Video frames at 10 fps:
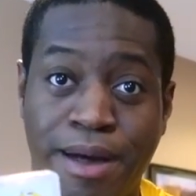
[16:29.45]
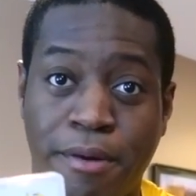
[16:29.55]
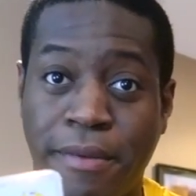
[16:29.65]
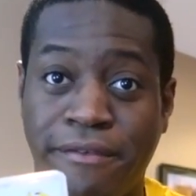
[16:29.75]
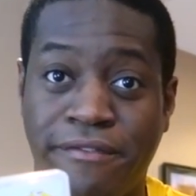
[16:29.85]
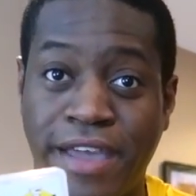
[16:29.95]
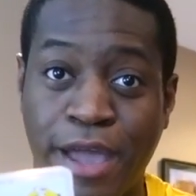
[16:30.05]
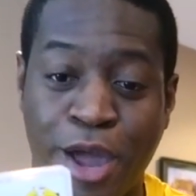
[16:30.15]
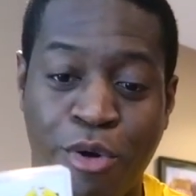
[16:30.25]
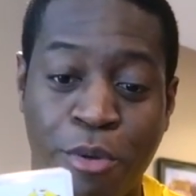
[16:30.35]
Bomberman
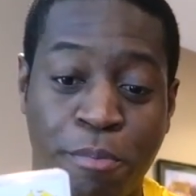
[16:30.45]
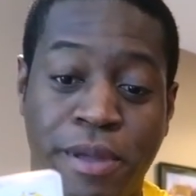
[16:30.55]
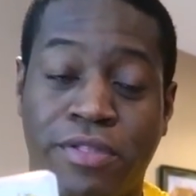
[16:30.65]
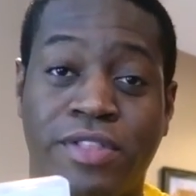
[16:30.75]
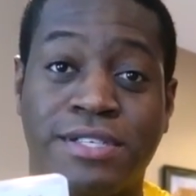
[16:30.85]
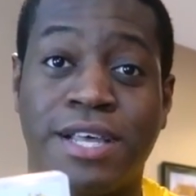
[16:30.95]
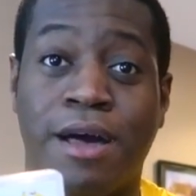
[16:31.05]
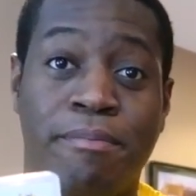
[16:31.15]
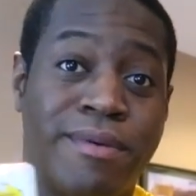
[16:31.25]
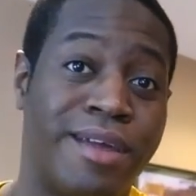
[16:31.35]
fan, go out and pick this
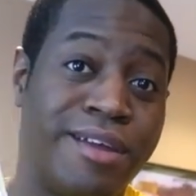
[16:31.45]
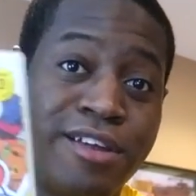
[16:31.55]
up.